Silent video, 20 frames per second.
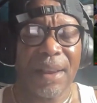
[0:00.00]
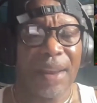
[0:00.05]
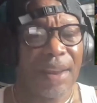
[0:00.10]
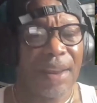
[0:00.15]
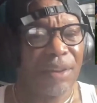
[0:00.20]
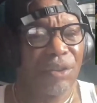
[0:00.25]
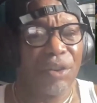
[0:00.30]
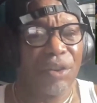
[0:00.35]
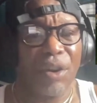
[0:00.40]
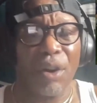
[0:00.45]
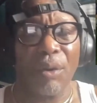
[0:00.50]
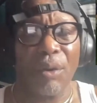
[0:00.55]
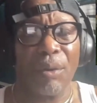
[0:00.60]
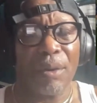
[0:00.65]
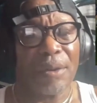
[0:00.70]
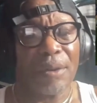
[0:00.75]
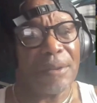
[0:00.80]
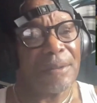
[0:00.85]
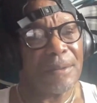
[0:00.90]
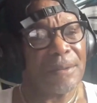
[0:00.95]
and
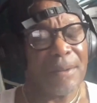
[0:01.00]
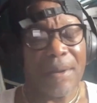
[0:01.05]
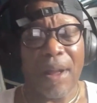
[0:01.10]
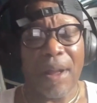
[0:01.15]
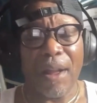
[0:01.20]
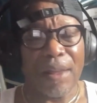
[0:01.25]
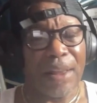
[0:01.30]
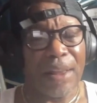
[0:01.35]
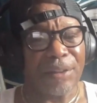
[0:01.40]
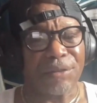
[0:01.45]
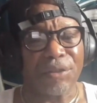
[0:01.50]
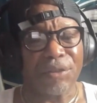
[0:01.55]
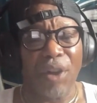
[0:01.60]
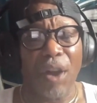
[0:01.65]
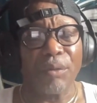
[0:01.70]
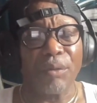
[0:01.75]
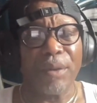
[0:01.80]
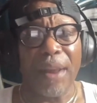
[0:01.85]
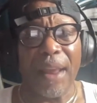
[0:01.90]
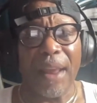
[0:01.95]
let's
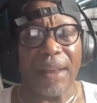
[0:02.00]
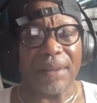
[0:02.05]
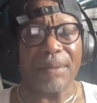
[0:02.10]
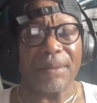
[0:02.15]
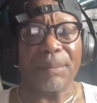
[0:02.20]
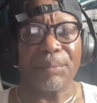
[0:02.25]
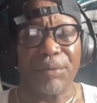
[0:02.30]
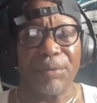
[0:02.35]
go, Nick.